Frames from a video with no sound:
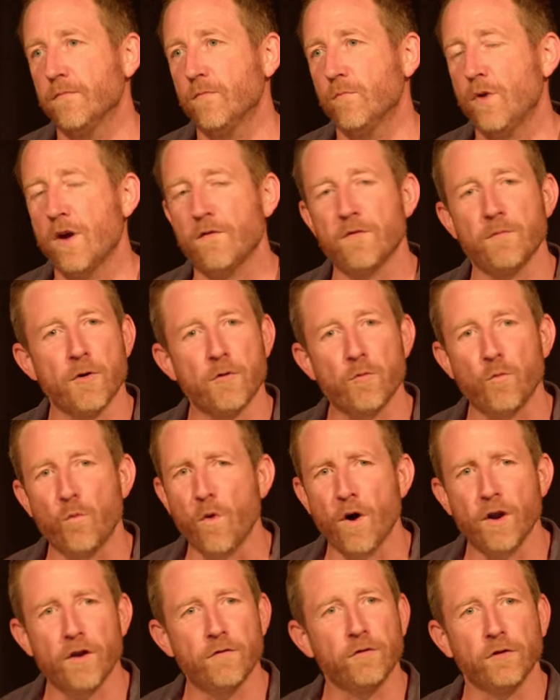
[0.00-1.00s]
We have the most
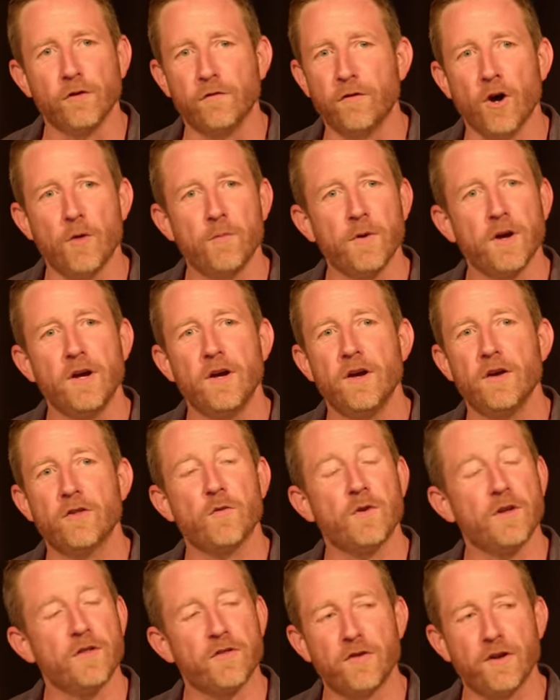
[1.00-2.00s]
wonderful of hope. So you
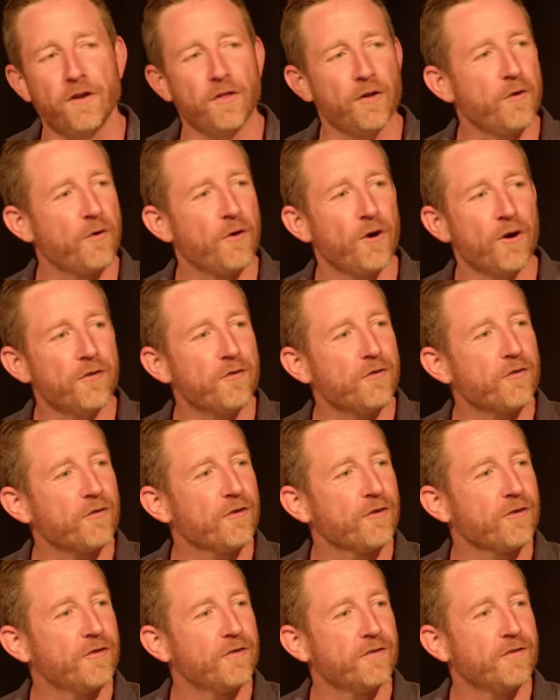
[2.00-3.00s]
consider the cross
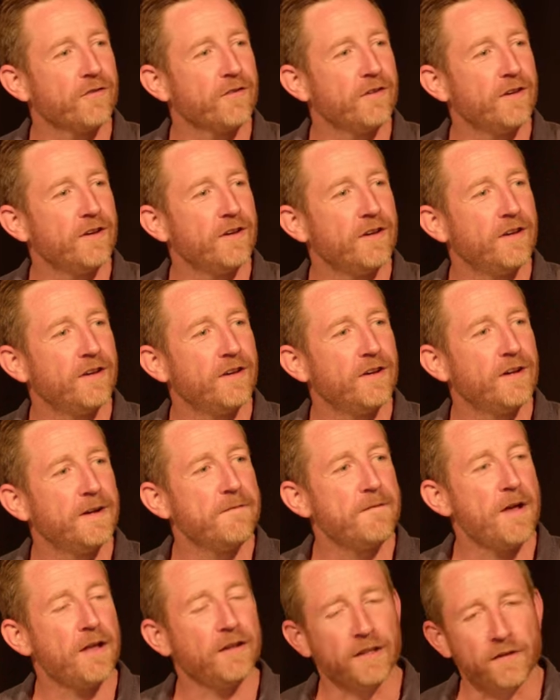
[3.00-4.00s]

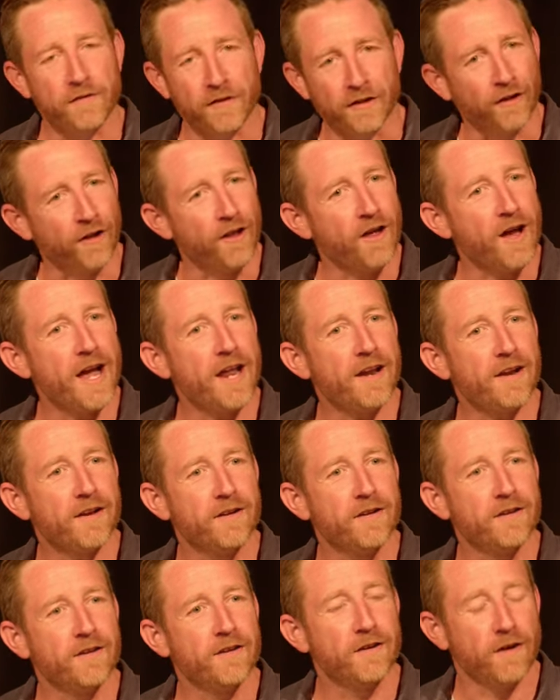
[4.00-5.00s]
and live in light
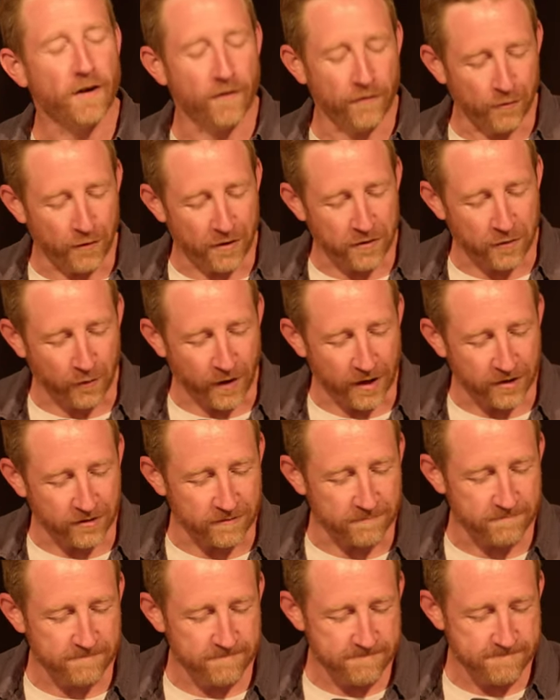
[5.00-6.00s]
of the
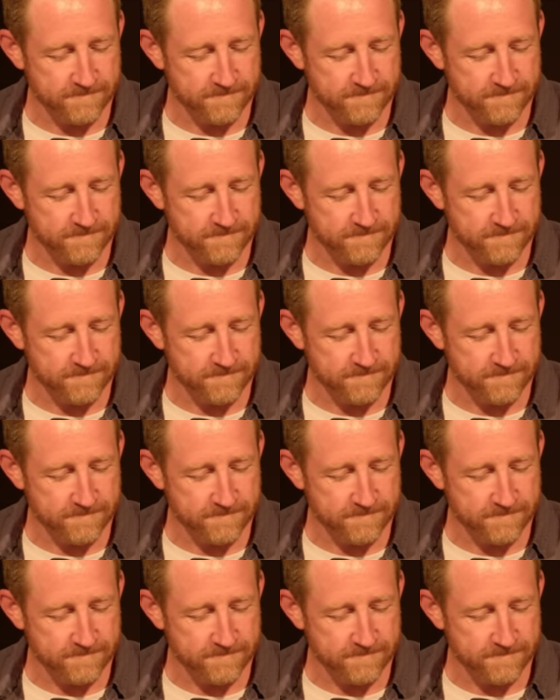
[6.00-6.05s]
resurrection.